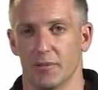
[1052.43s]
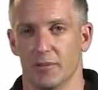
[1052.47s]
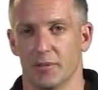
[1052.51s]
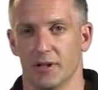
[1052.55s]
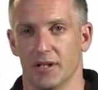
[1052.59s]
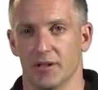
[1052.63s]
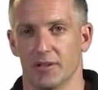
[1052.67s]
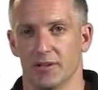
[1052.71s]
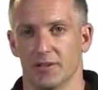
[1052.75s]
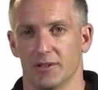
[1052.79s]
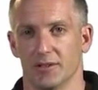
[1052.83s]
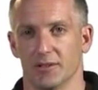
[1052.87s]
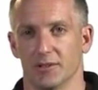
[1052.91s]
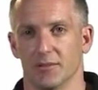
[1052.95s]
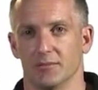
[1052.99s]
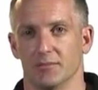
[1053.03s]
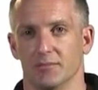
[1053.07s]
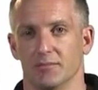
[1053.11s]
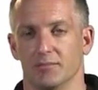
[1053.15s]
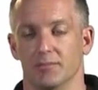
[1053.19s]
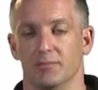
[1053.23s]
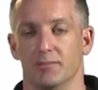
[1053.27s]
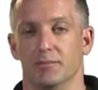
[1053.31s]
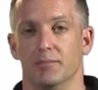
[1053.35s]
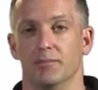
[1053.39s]
panels
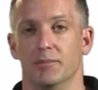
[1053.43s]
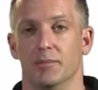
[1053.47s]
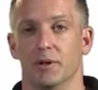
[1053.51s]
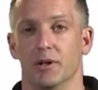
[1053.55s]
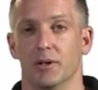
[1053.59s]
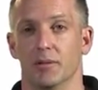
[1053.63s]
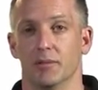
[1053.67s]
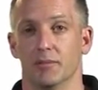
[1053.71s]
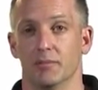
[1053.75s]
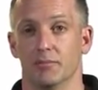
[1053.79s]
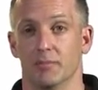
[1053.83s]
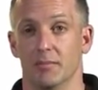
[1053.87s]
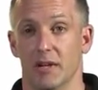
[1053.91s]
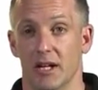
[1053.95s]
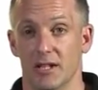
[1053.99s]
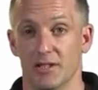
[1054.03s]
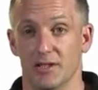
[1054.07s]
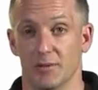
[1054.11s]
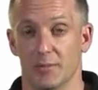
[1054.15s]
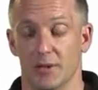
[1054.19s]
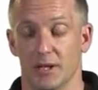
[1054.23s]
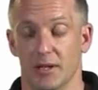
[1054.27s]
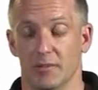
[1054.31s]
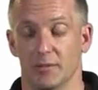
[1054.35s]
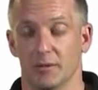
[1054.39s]
on major
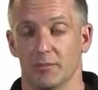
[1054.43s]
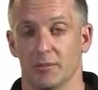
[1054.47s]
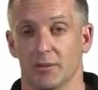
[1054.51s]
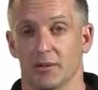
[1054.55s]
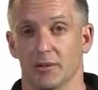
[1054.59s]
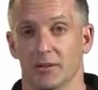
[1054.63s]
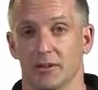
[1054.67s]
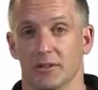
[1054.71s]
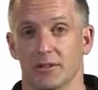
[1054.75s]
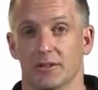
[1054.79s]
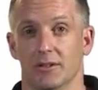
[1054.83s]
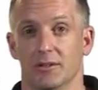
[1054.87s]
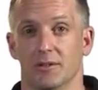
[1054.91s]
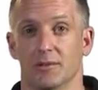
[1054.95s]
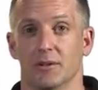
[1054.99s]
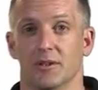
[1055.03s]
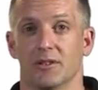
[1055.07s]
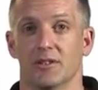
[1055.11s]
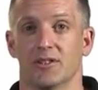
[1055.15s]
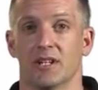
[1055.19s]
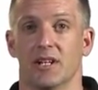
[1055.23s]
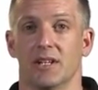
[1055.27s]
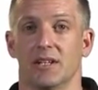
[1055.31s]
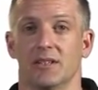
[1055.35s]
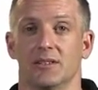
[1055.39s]
public buildings as well as
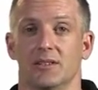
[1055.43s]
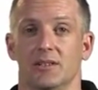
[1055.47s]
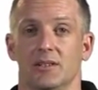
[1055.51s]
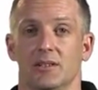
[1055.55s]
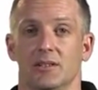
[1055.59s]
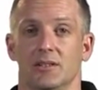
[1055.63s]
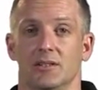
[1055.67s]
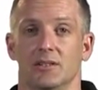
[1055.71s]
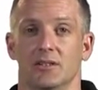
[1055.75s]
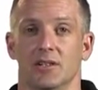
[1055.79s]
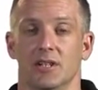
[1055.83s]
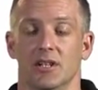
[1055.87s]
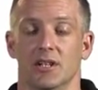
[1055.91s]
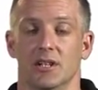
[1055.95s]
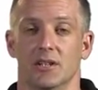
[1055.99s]
households,